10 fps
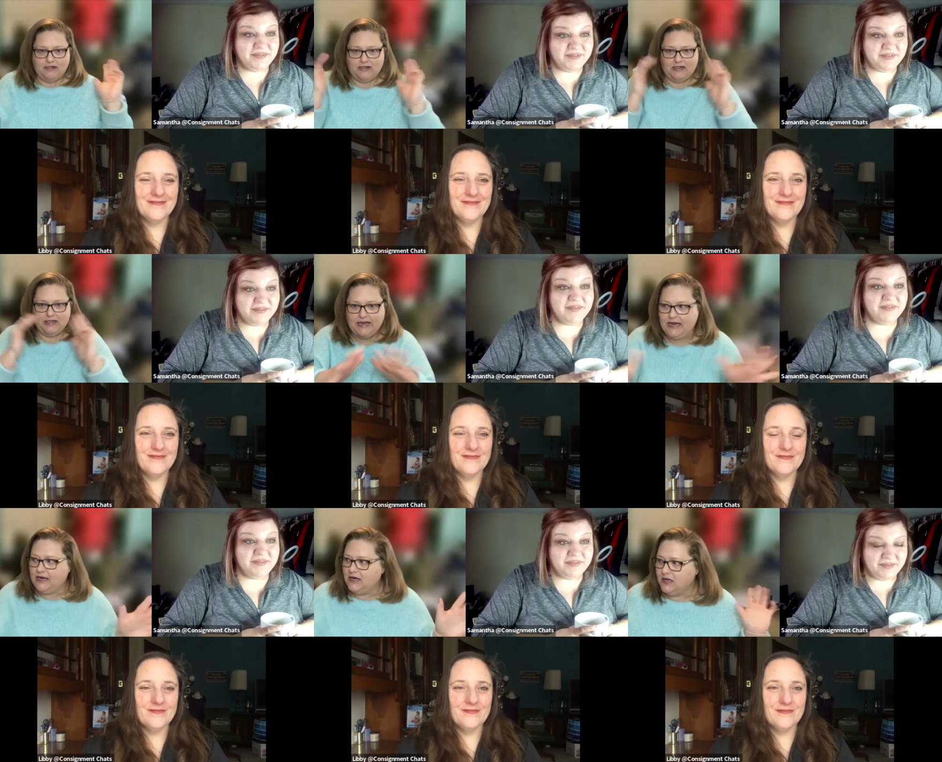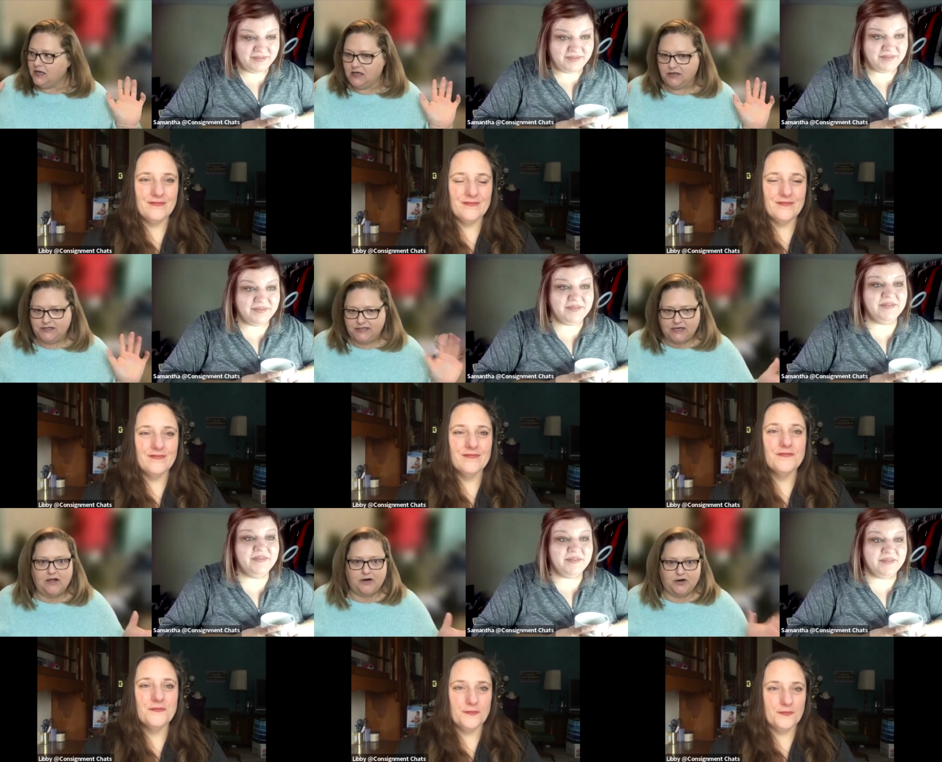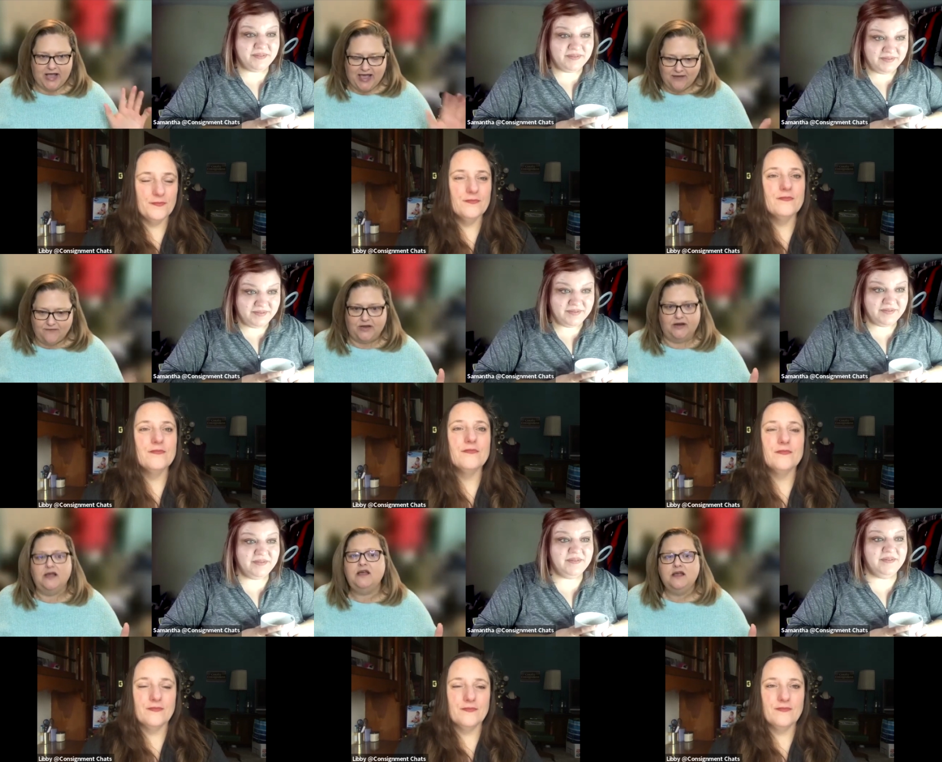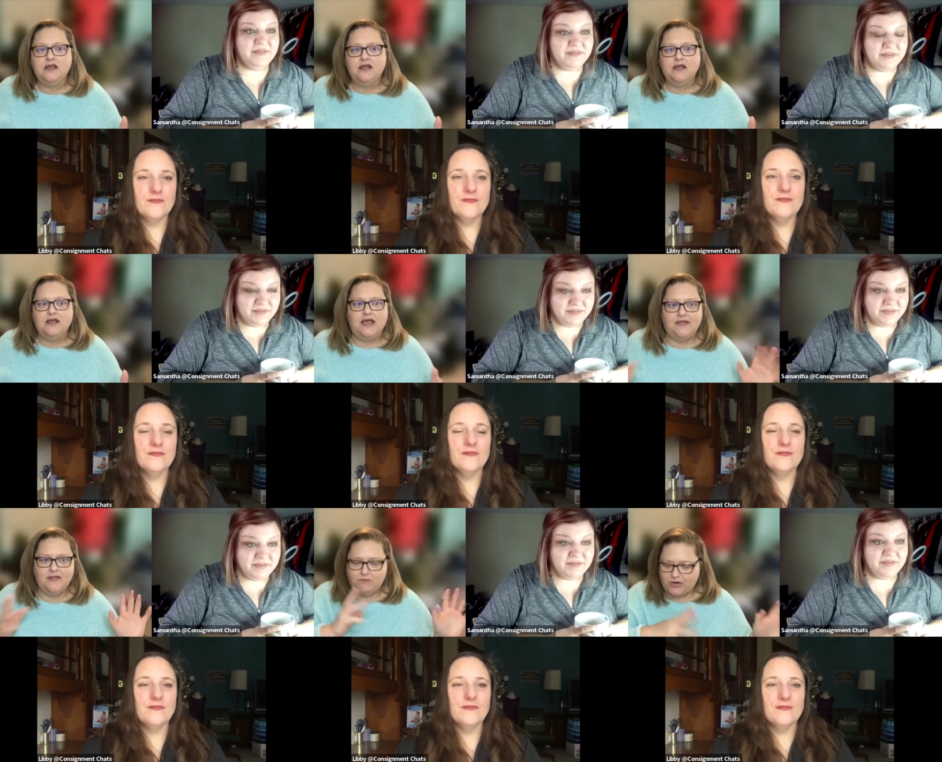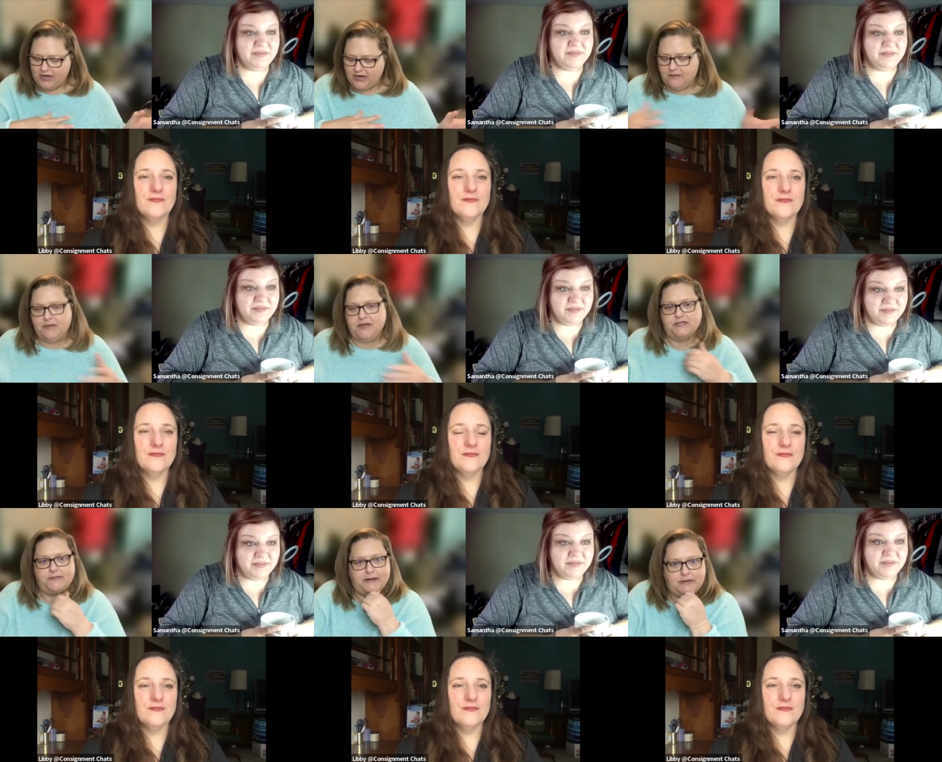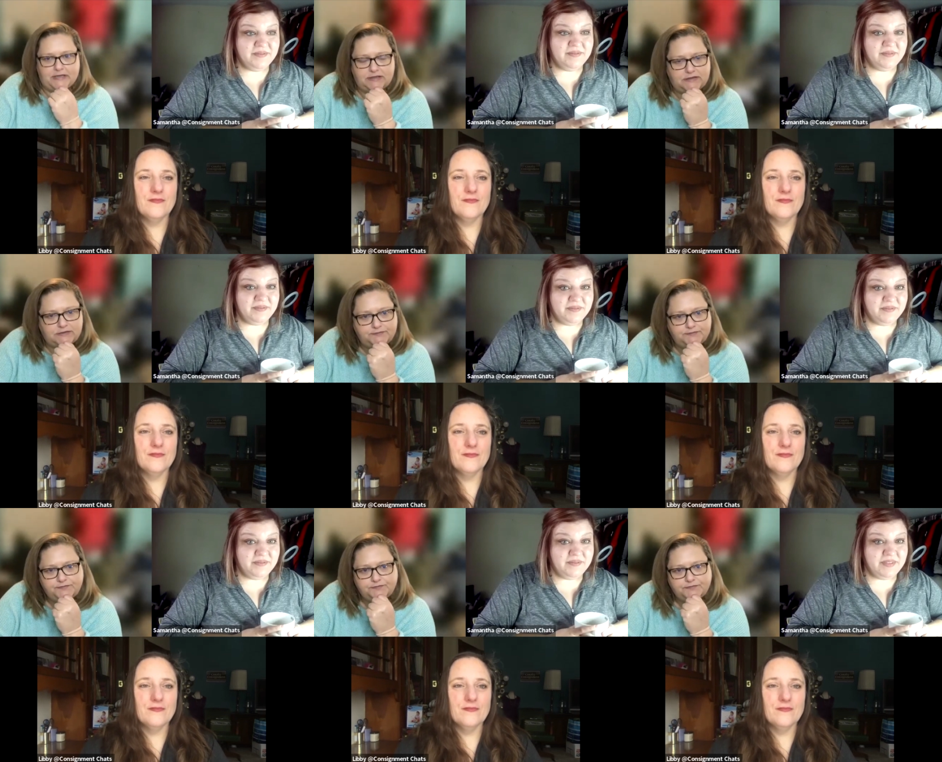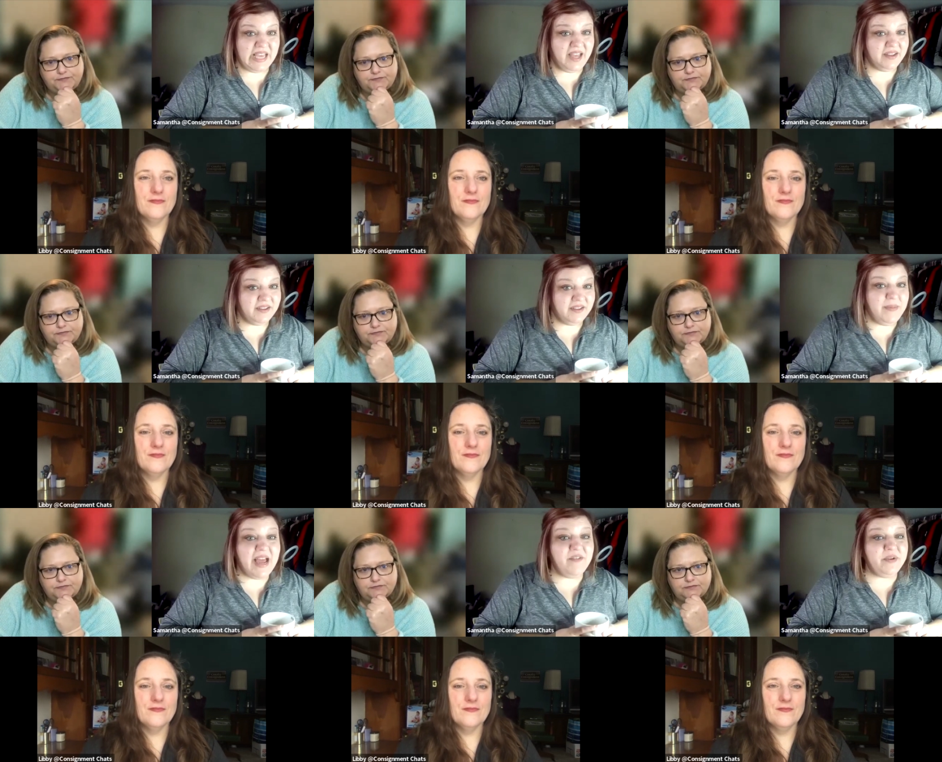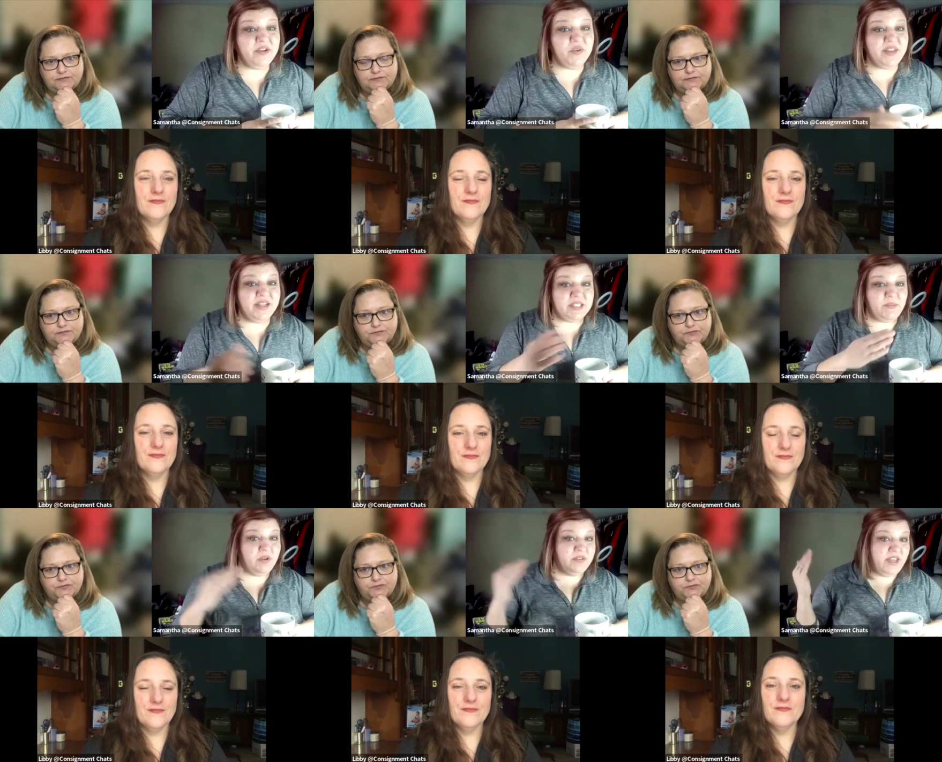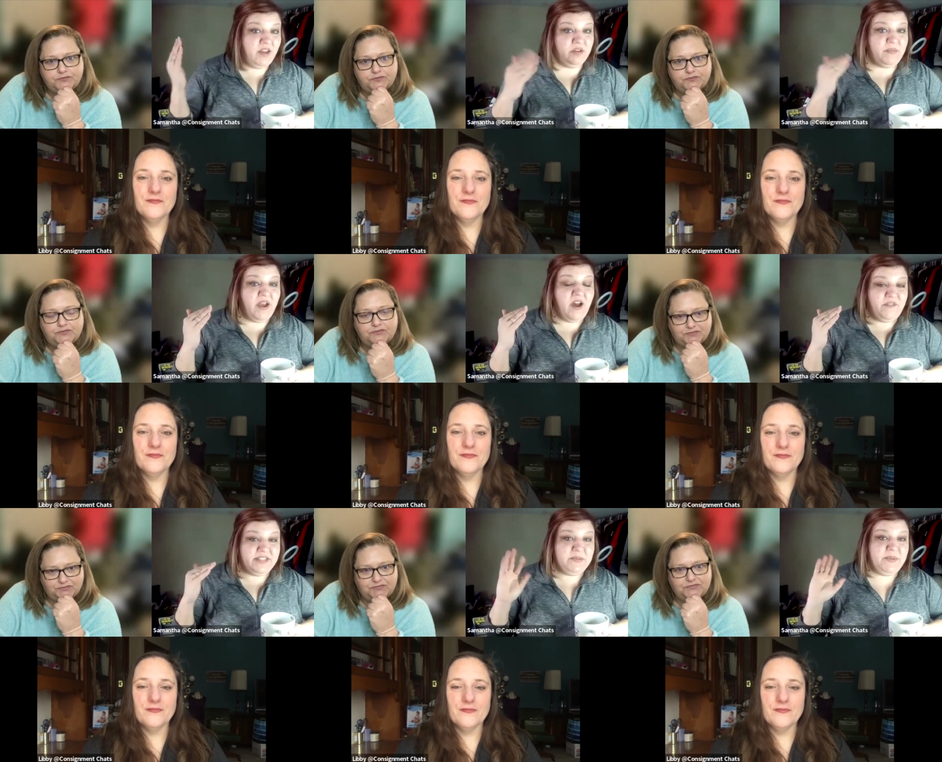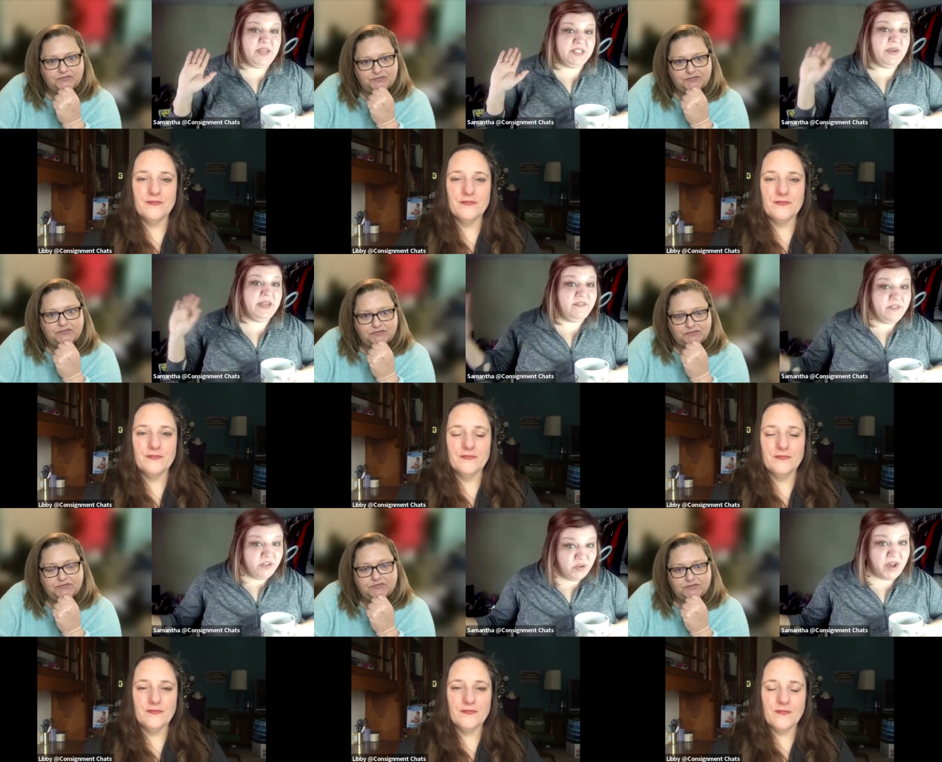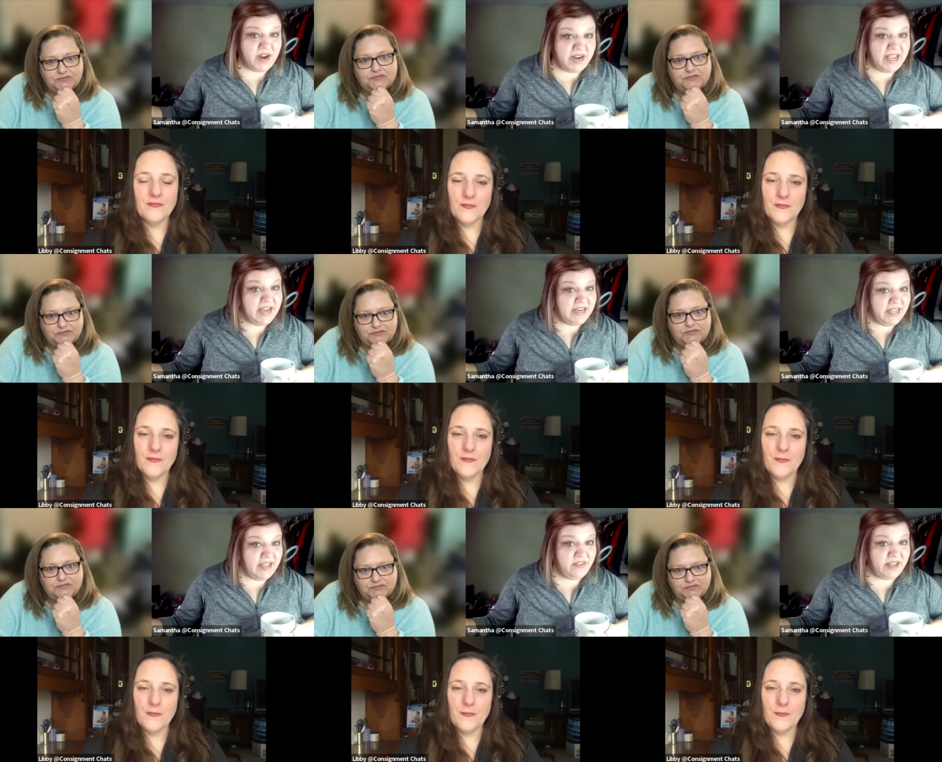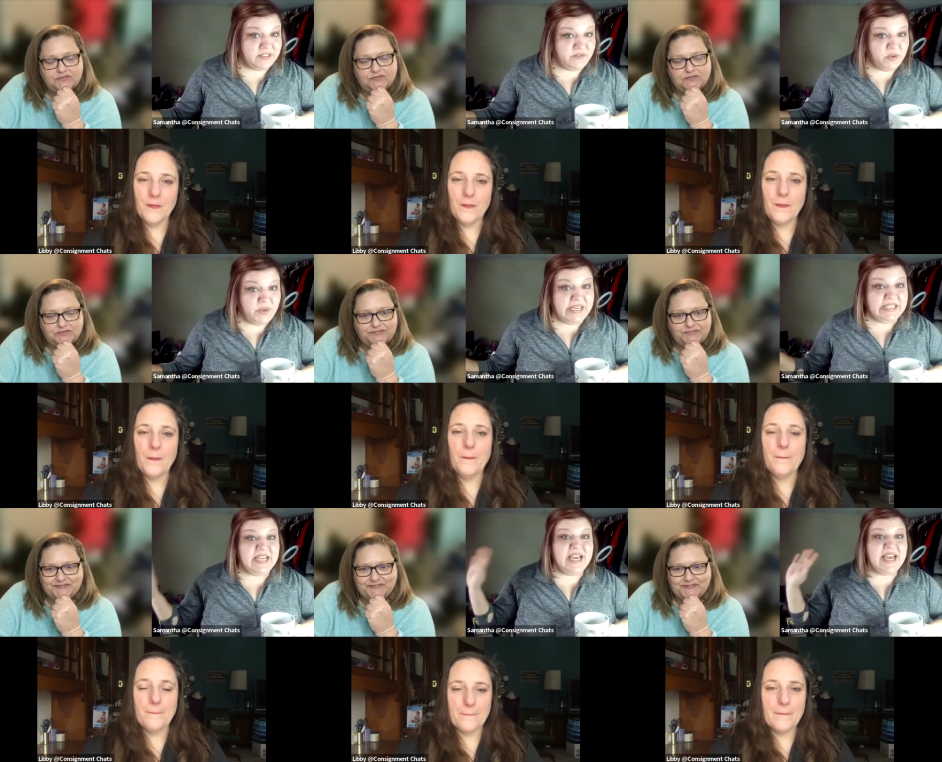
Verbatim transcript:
Speaker 1: clean decluttered haven and then bring it in piece by piece
Speaker 2: yeah i mean i've been doing that small scale with my office because my living room got out of hand again the last few weeks